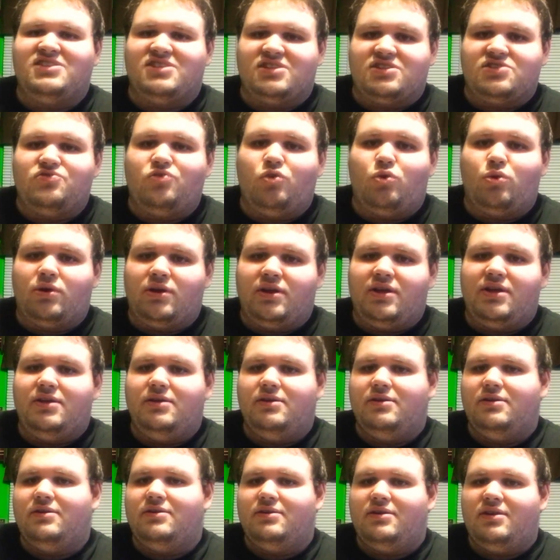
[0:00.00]
6:40
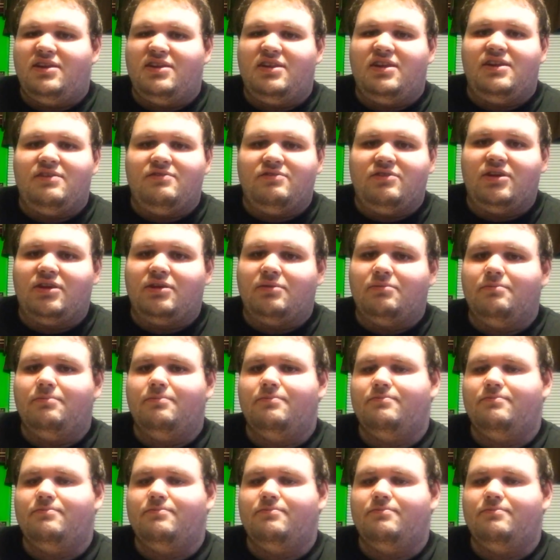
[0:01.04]
in the evening.